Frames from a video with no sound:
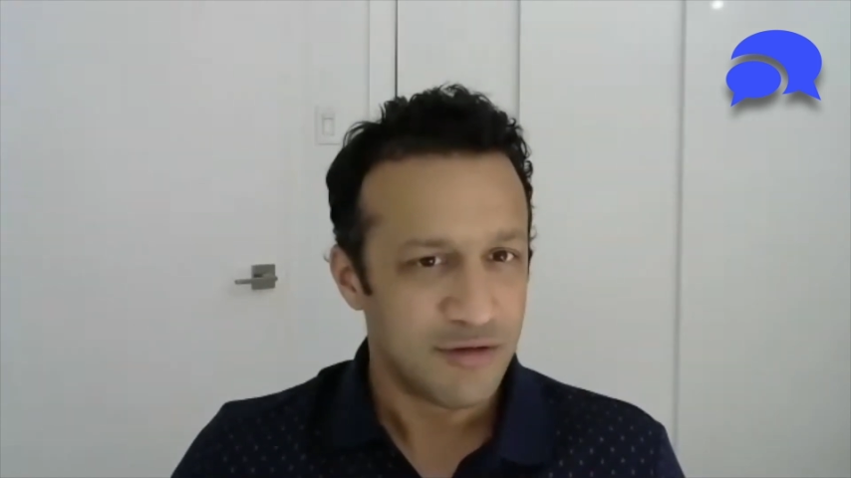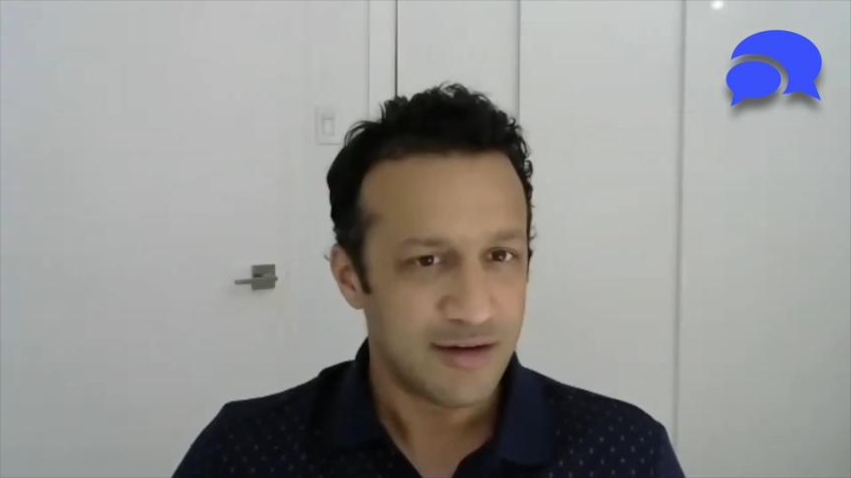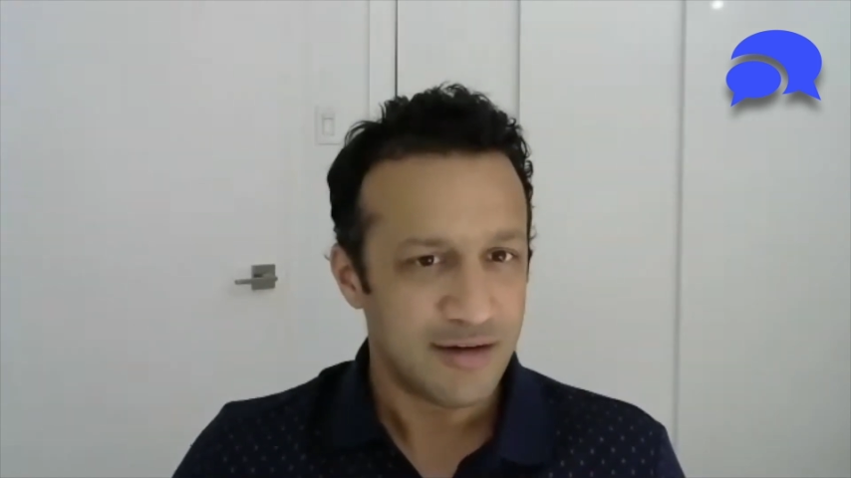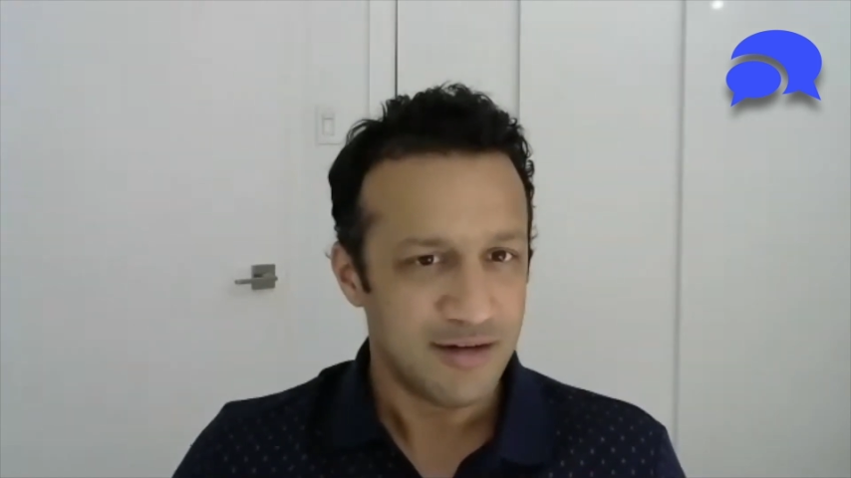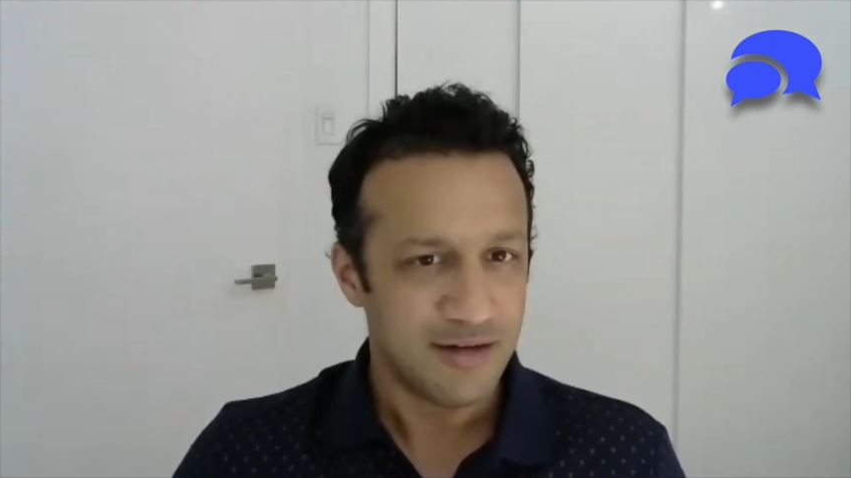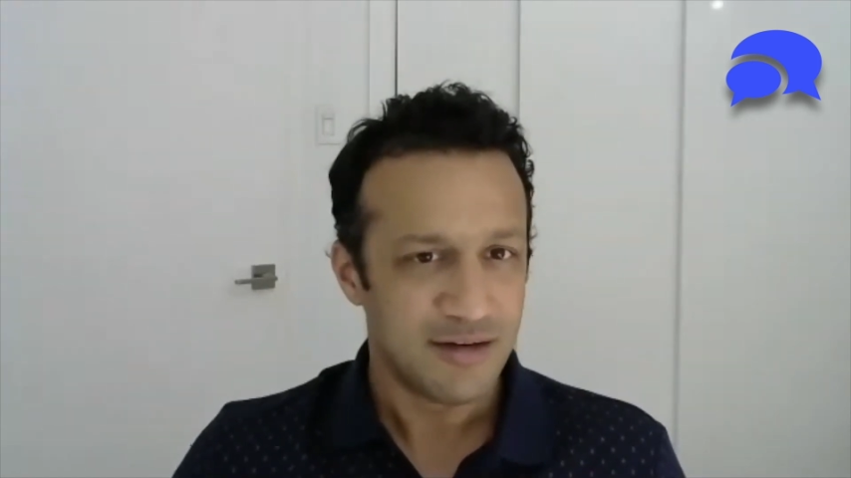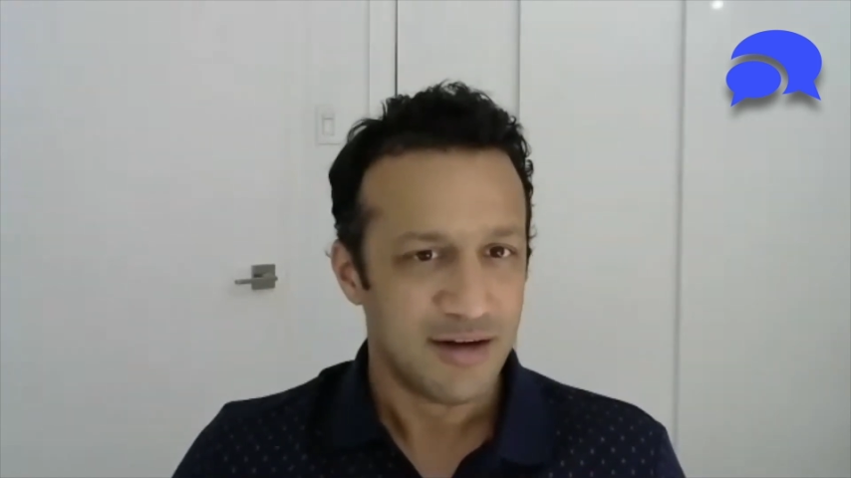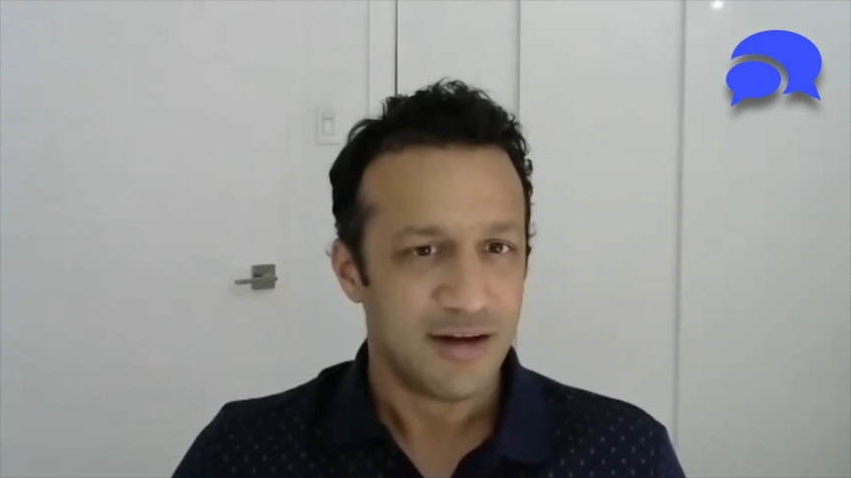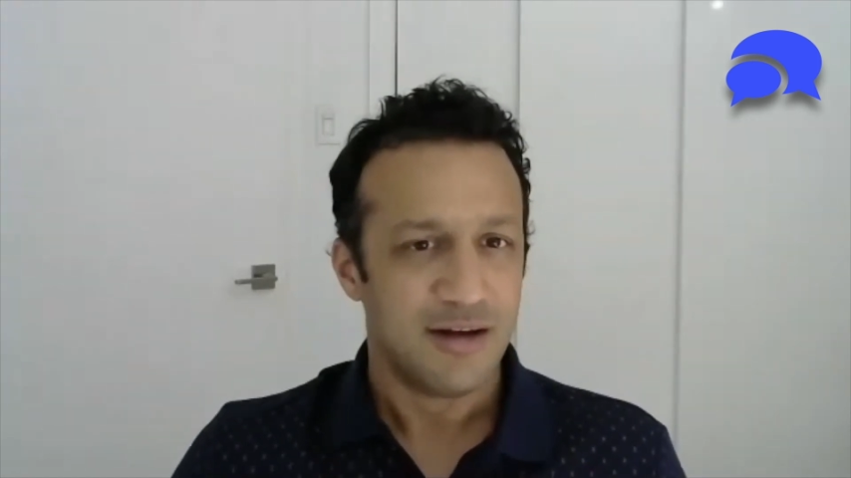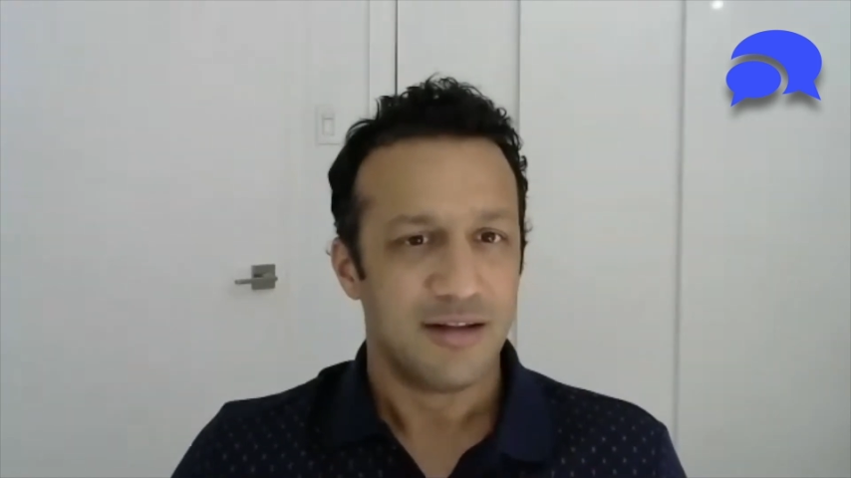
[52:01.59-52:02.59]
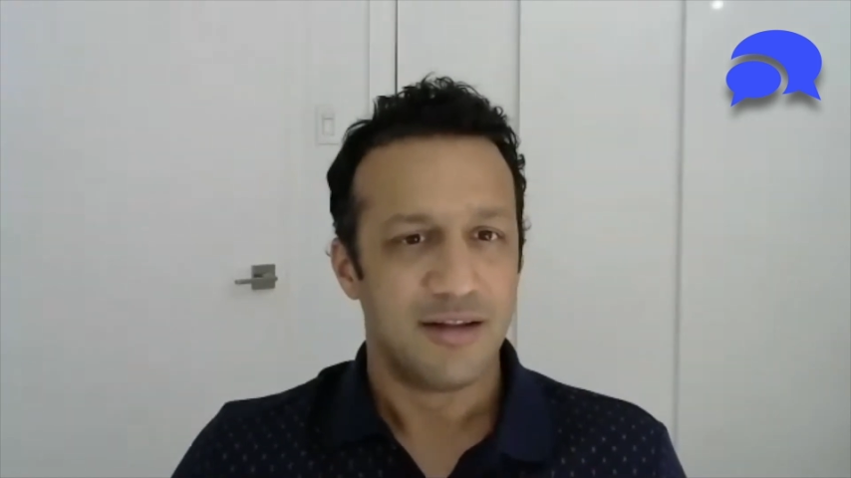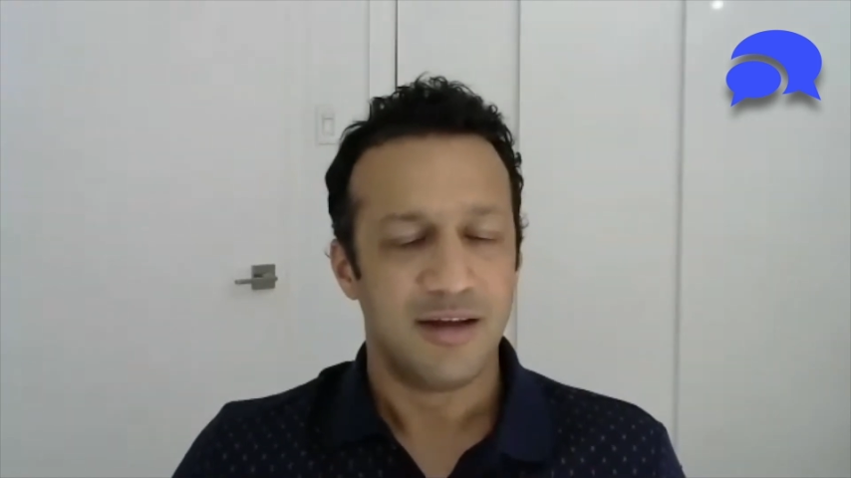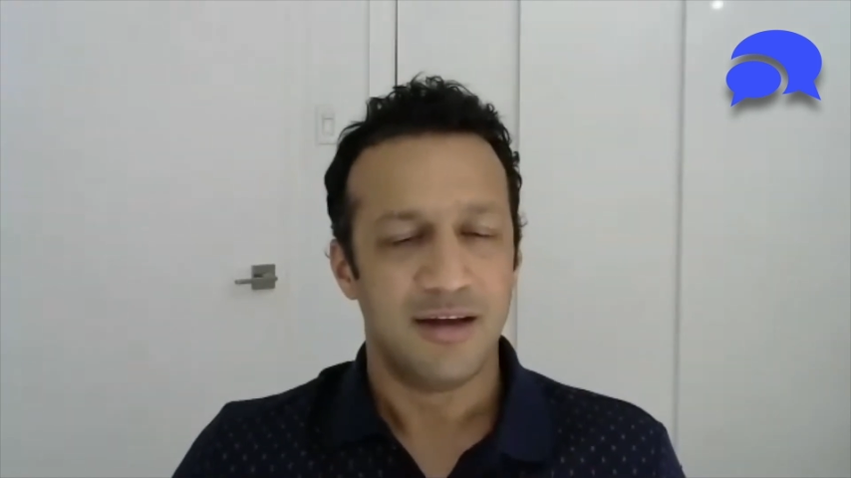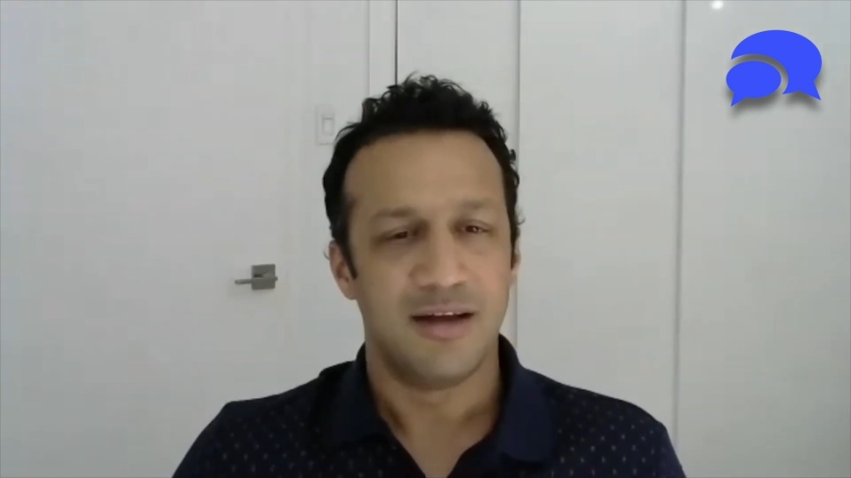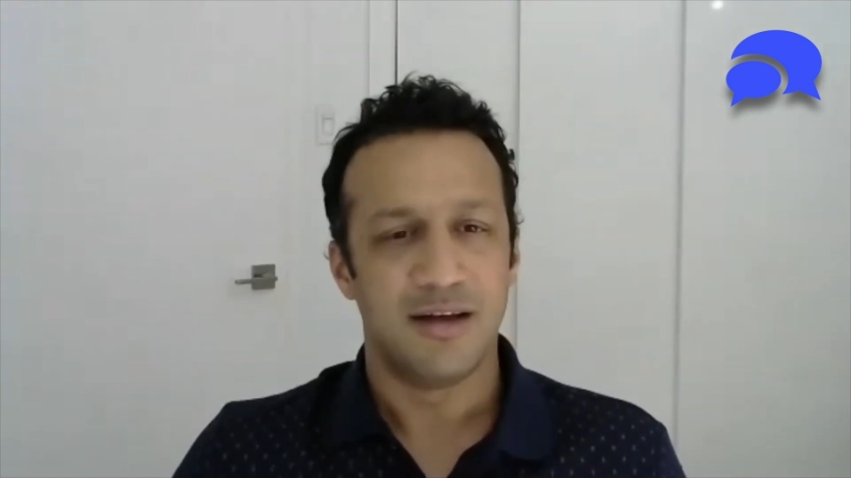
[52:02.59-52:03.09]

license, the